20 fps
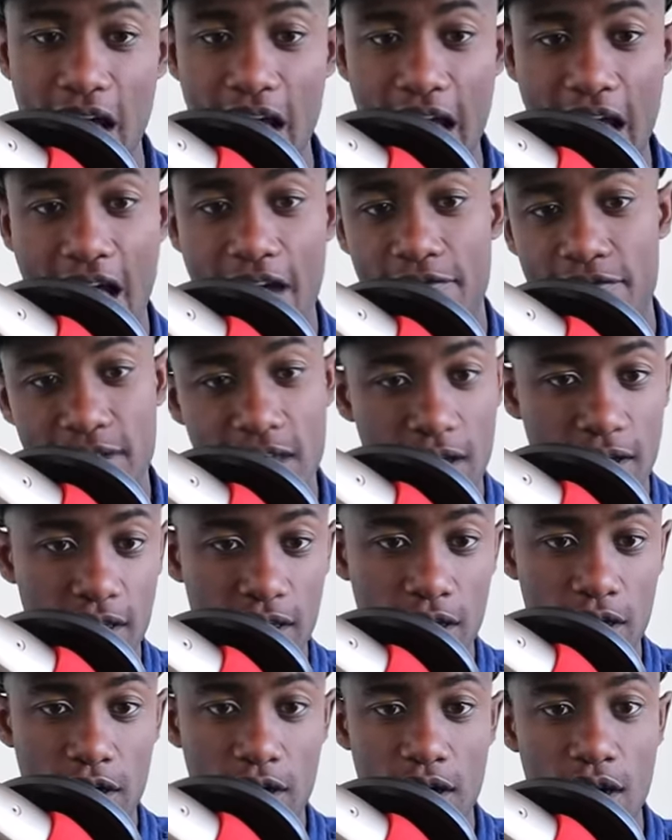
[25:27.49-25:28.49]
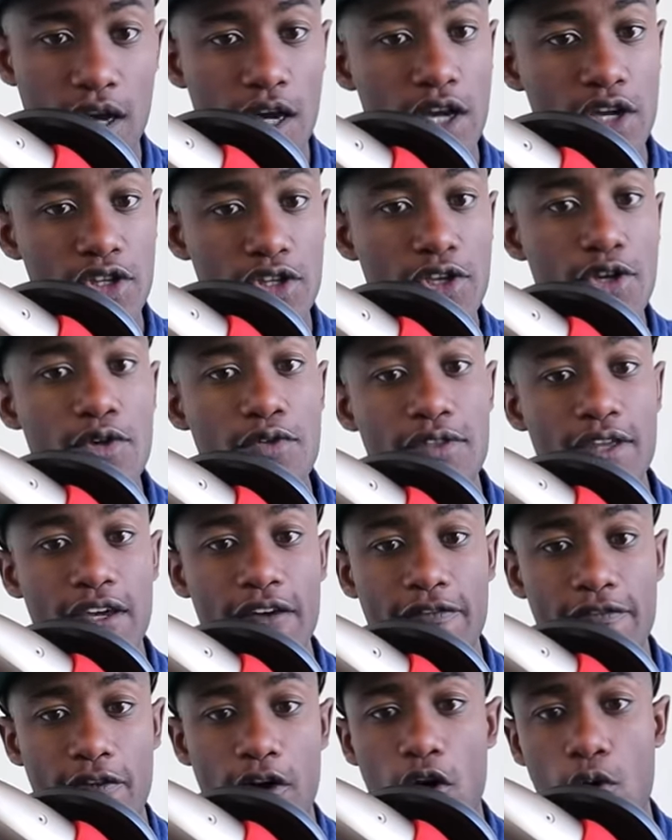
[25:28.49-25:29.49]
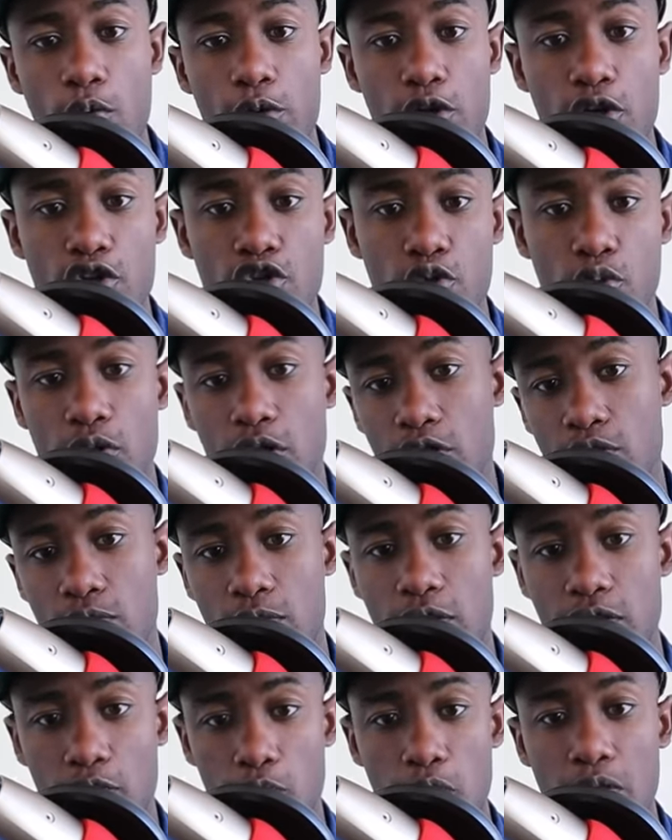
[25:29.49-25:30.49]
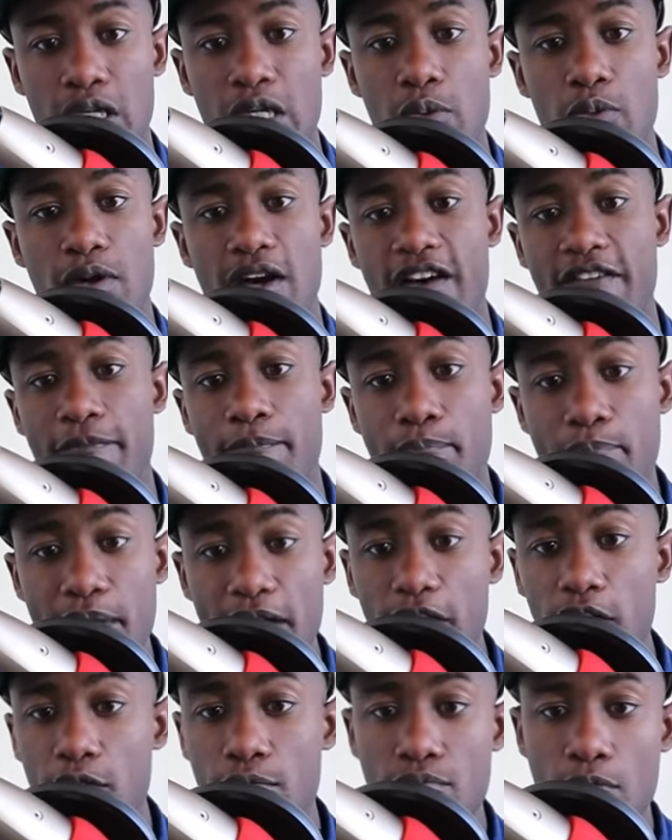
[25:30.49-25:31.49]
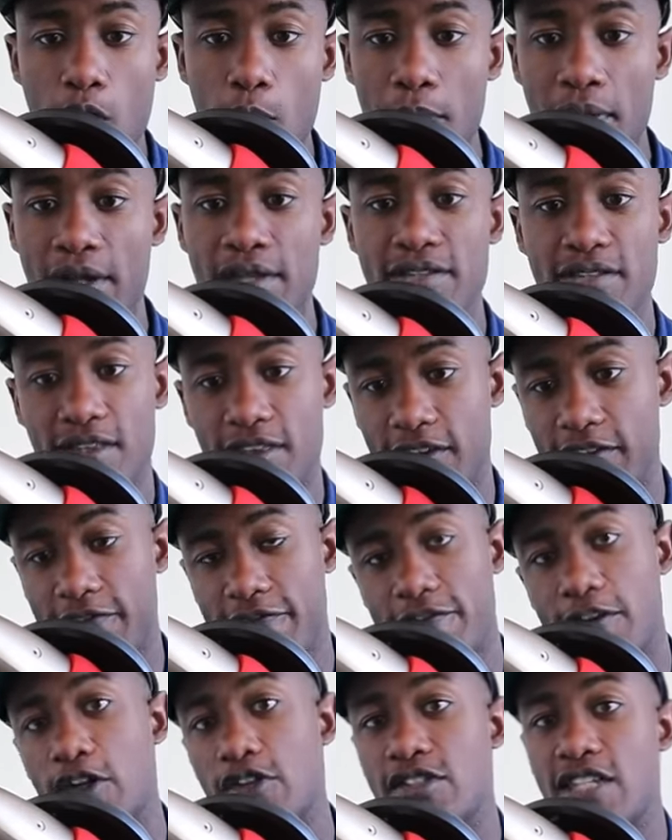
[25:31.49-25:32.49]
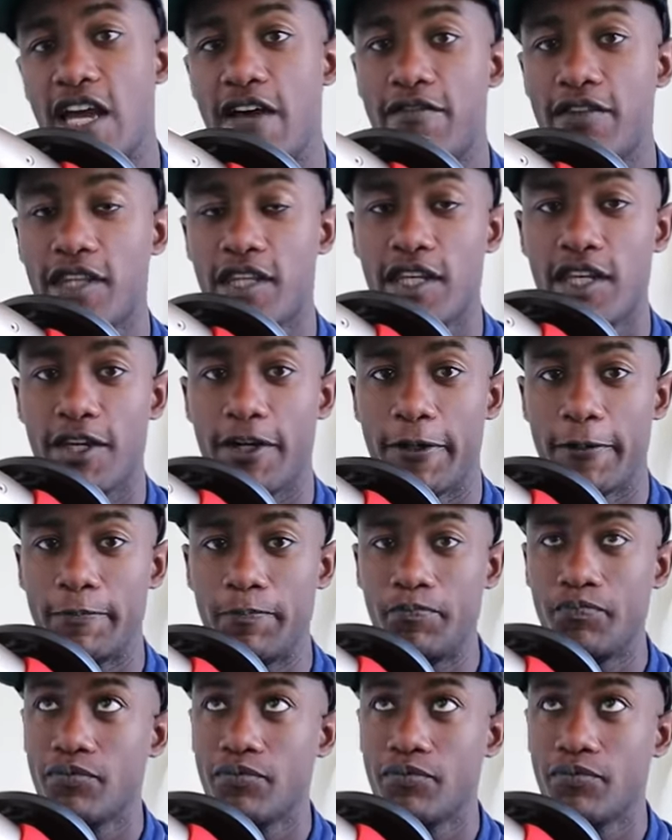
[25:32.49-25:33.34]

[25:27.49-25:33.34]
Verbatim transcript: I have down here. Do you think fall winter 2023 will have bigger moments than the first half of the year?